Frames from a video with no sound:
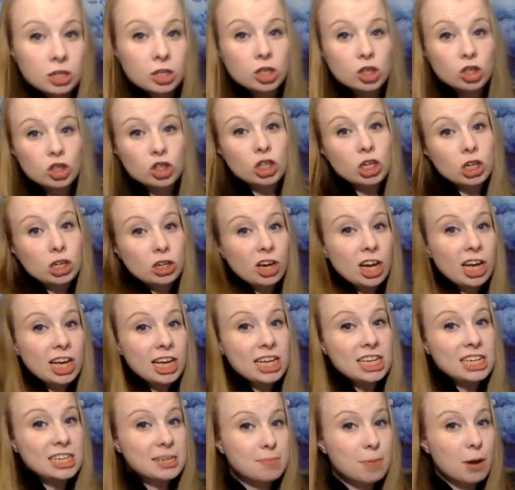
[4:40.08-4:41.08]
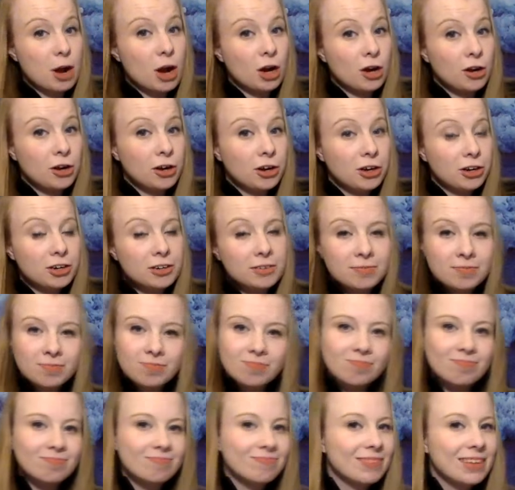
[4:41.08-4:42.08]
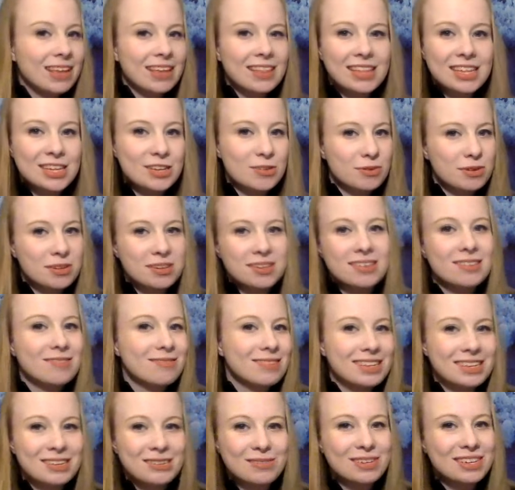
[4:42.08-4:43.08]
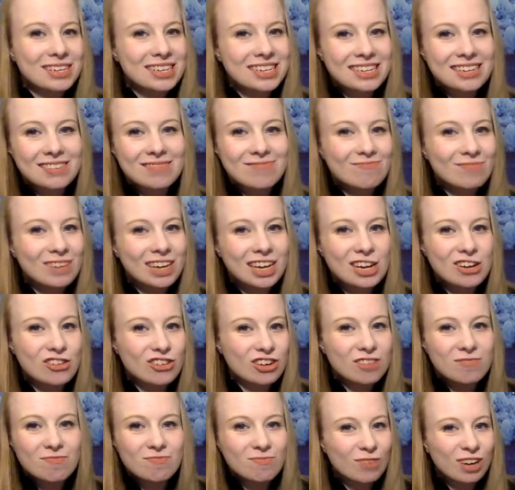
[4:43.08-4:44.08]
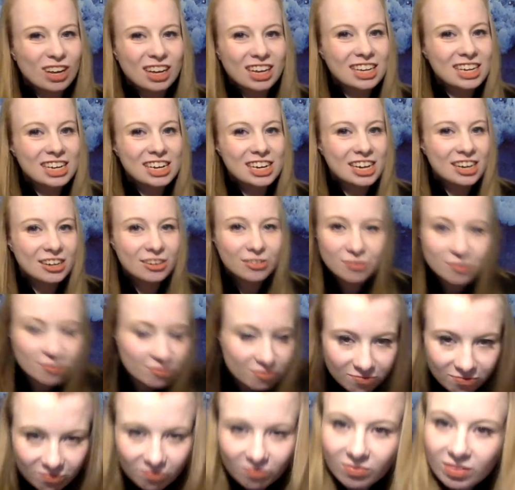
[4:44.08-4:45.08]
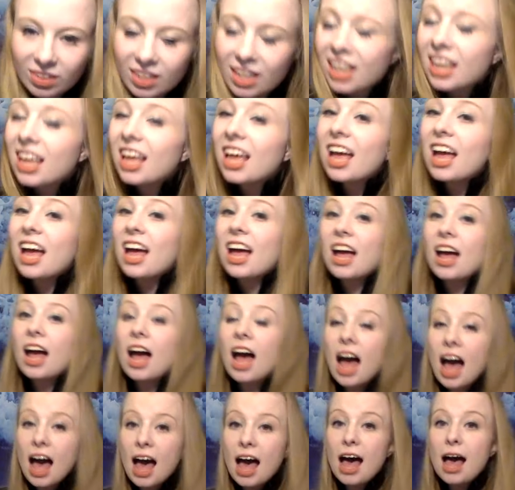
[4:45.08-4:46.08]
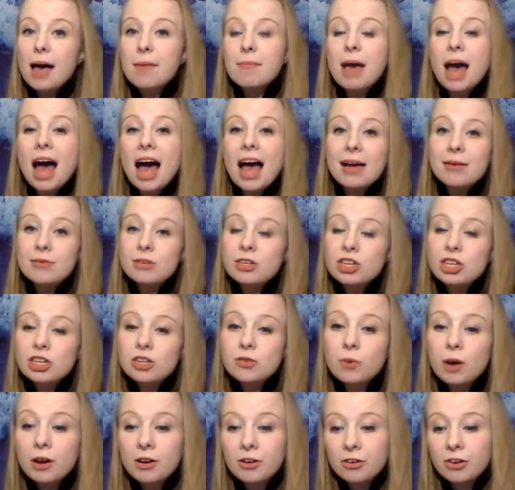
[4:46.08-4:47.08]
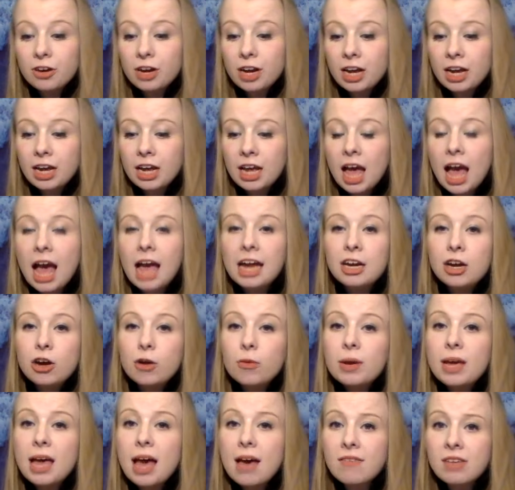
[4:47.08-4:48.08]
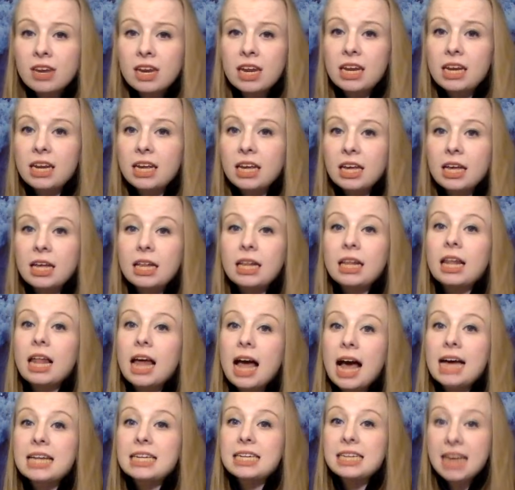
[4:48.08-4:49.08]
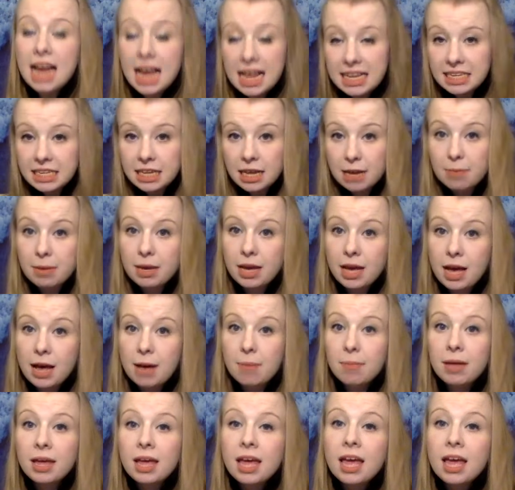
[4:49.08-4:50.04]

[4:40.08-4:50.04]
Sure is, partner. This one's country. What can you do? I was just wondering, I know we have an in-class test coming up,